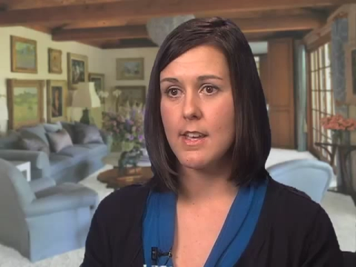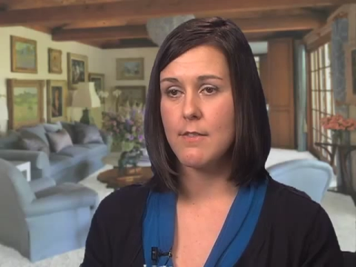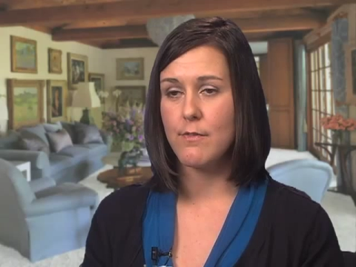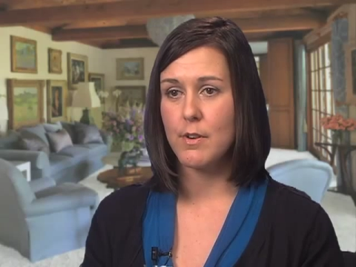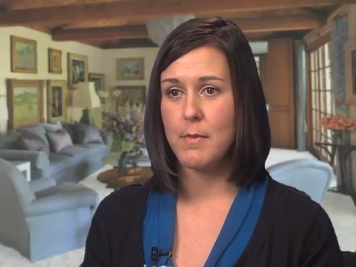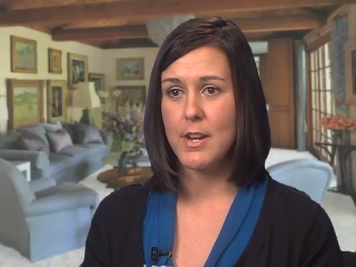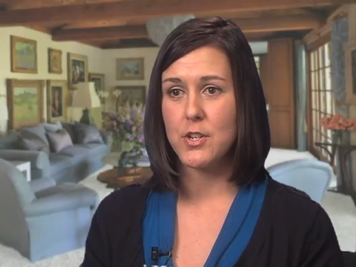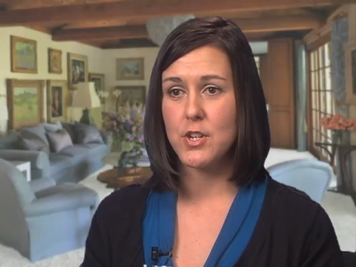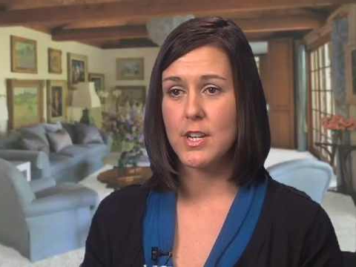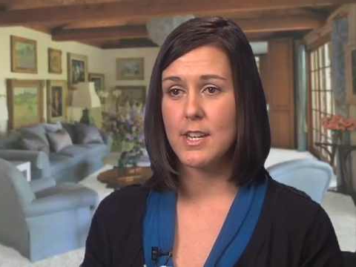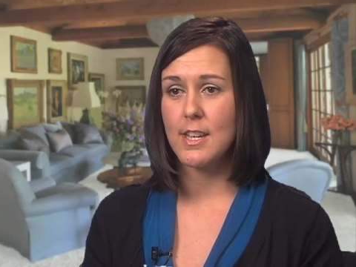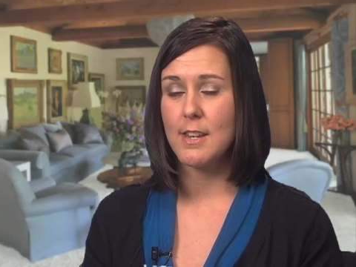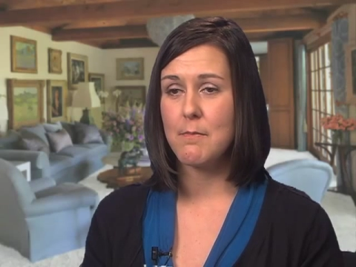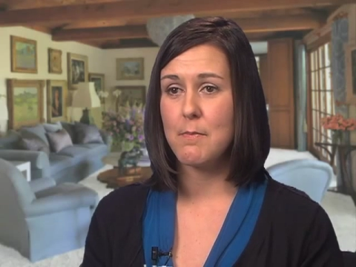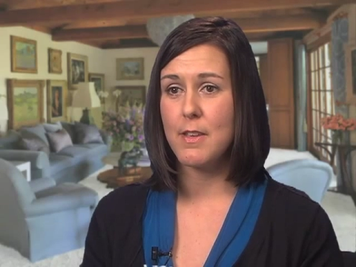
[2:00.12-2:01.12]
information
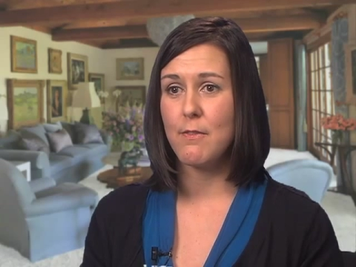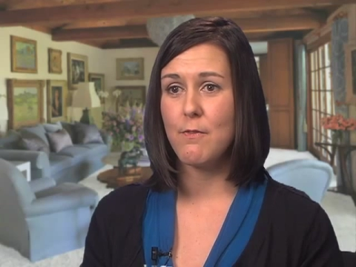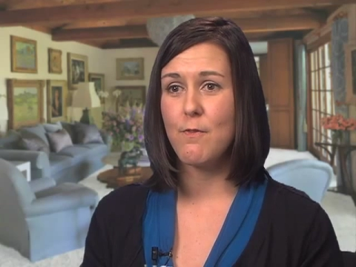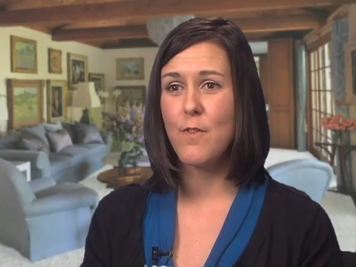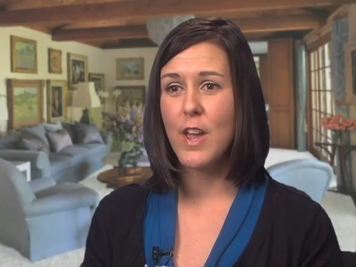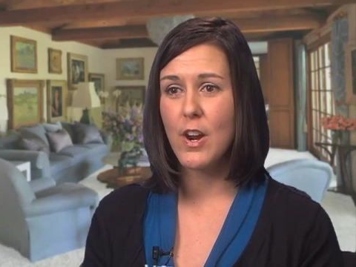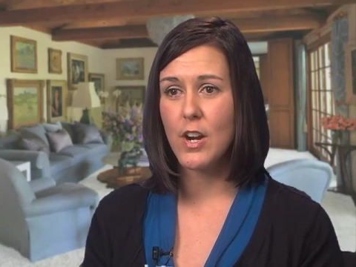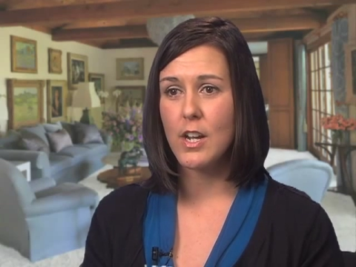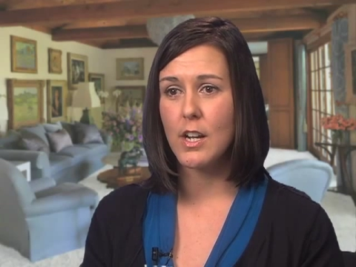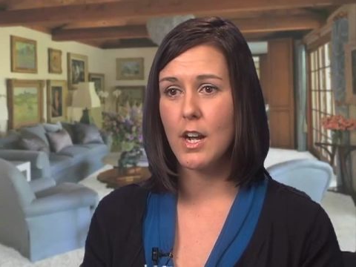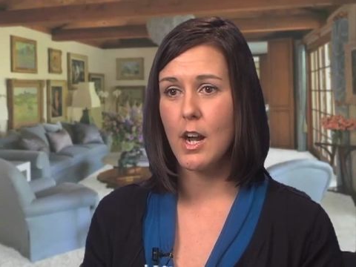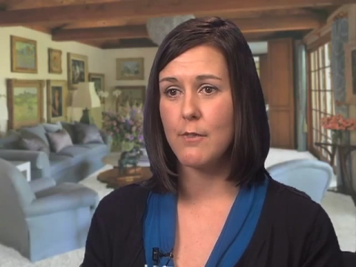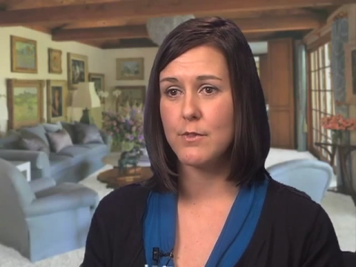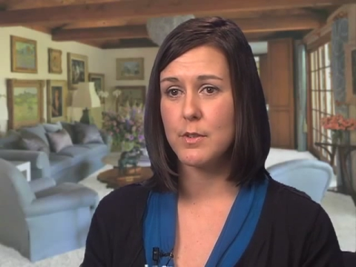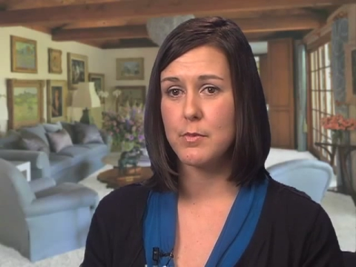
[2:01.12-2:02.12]
can be very
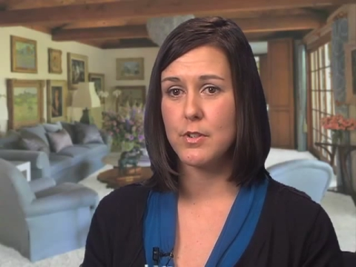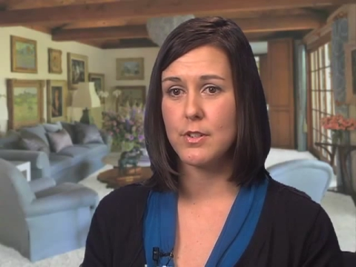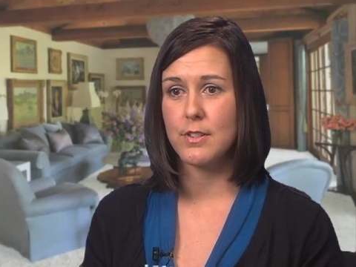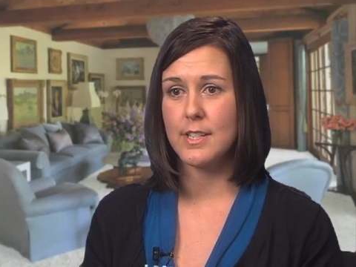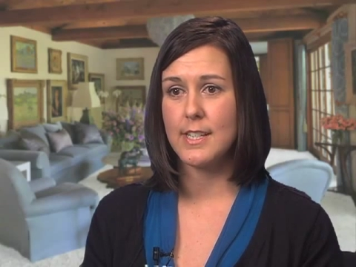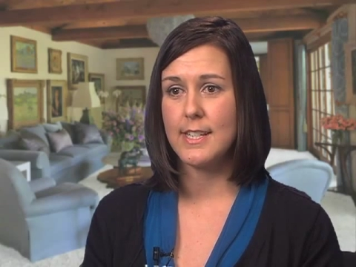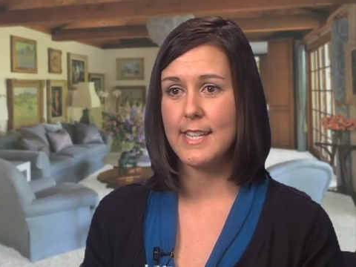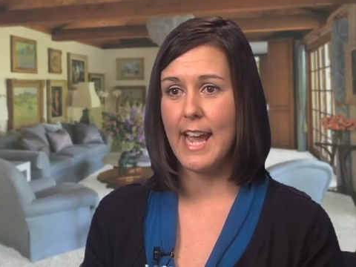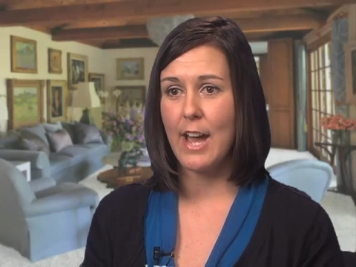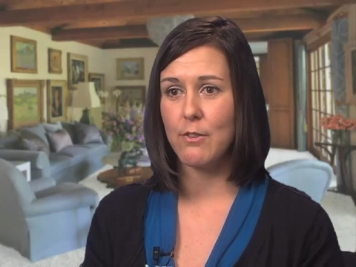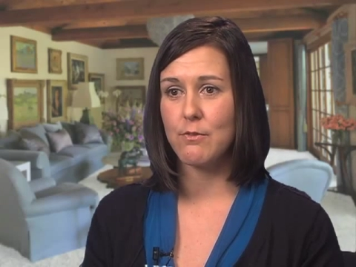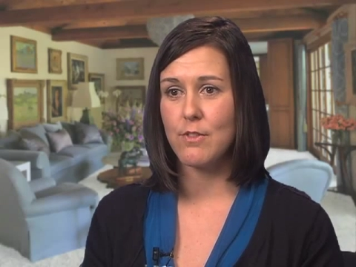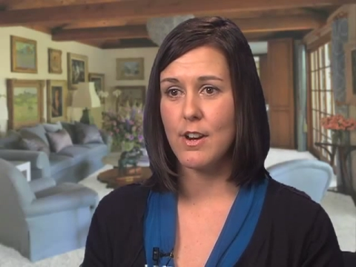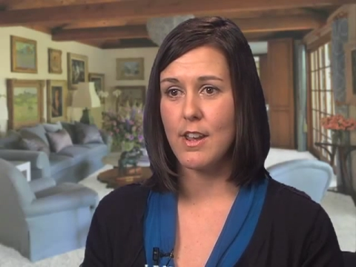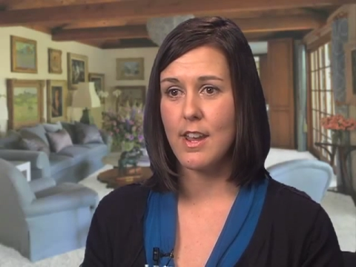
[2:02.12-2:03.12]
uncomfortable to
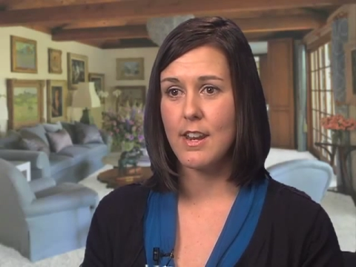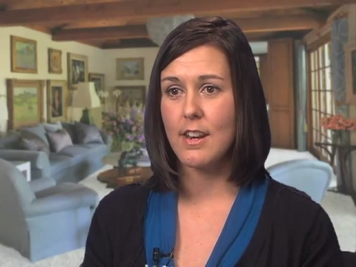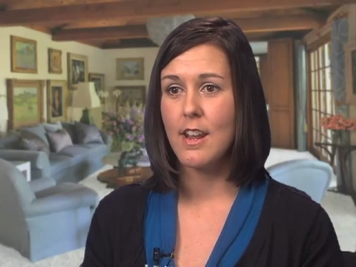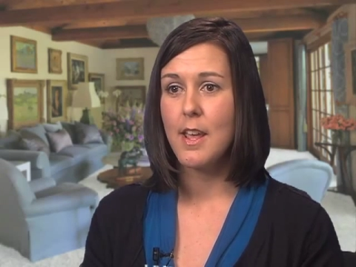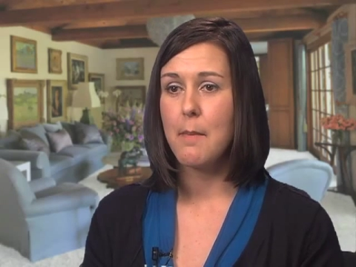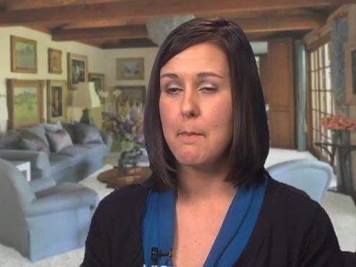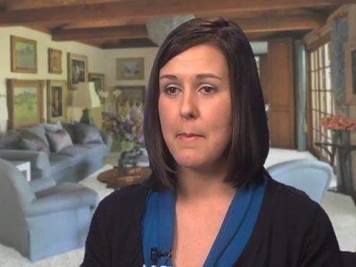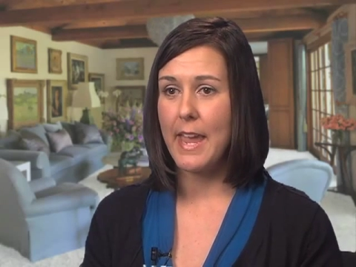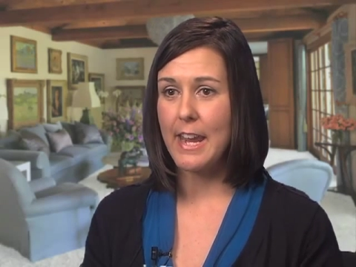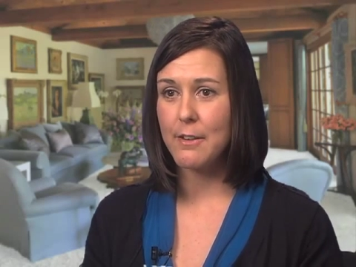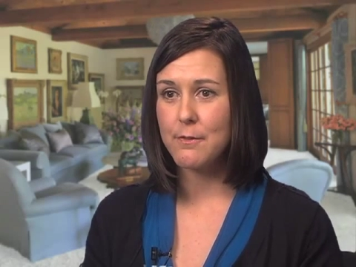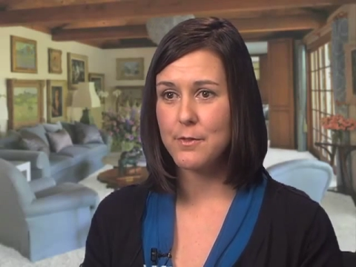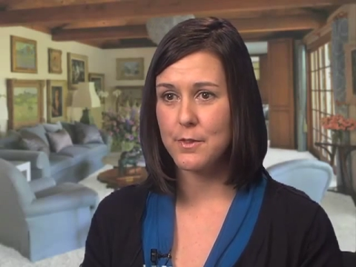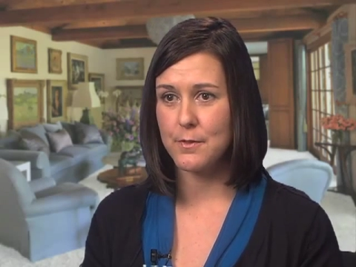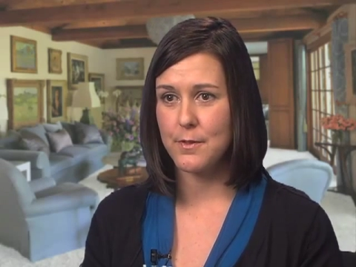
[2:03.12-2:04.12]
downright
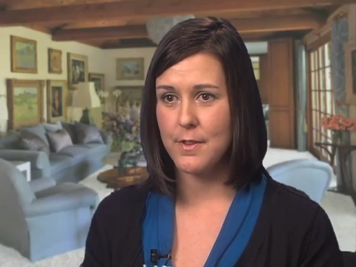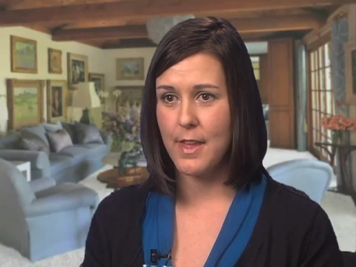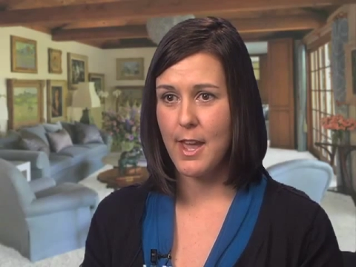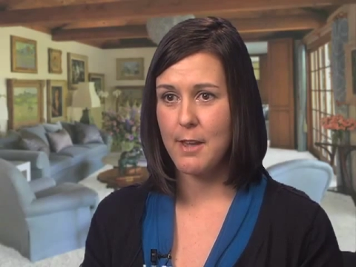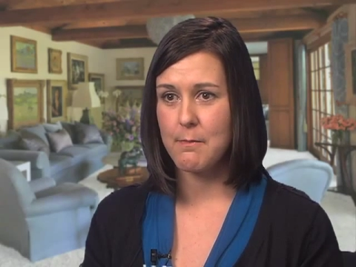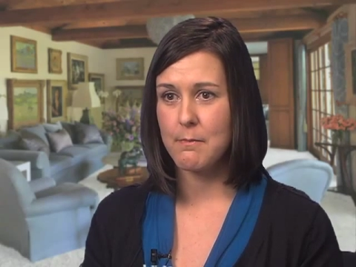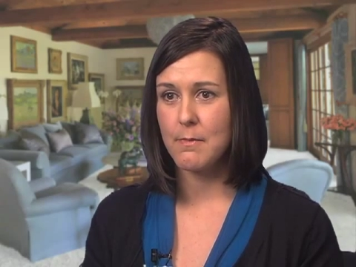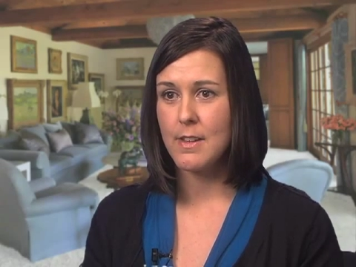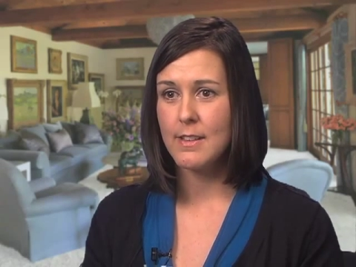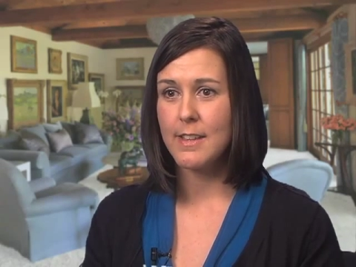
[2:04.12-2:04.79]
painful for them,